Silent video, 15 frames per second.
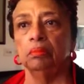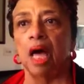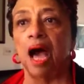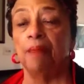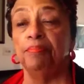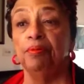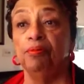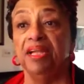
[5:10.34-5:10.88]

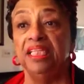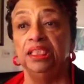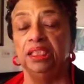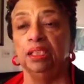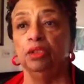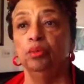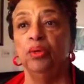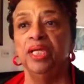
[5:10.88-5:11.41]

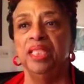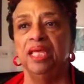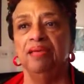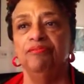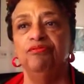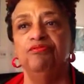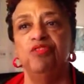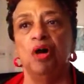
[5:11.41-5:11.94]
operation, the way they
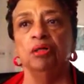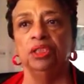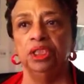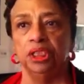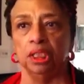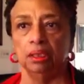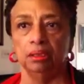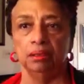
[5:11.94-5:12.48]

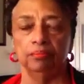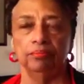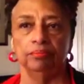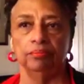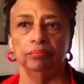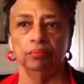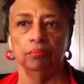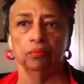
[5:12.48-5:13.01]
function,
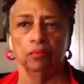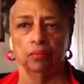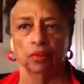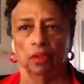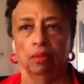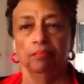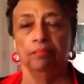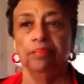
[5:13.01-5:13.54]

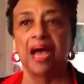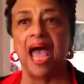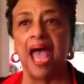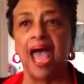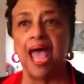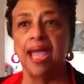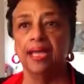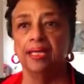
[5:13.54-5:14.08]

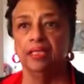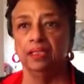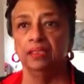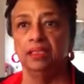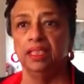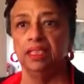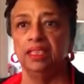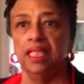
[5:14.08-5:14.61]
by
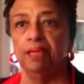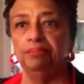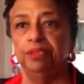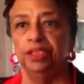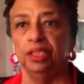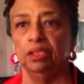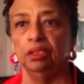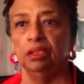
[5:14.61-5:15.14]

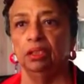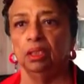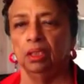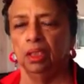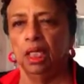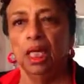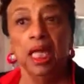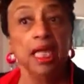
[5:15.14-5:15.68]
deception,
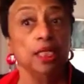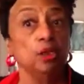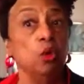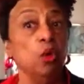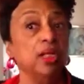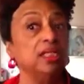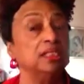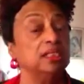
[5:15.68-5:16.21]
in
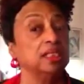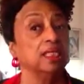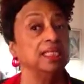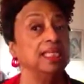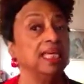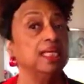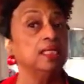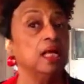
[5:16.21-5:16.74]
order to
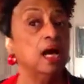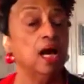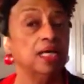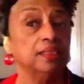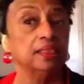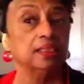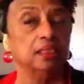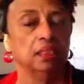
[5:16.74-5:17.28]
get
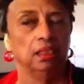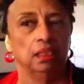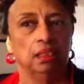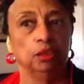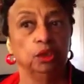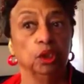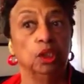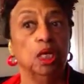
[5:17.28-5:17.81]
us
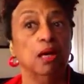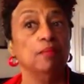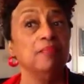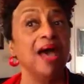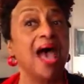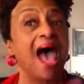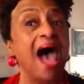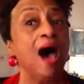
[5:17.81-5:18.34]
to
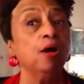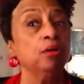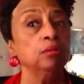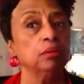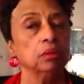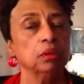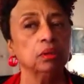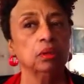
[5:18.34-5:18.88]
come
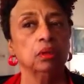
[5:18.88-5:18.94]
out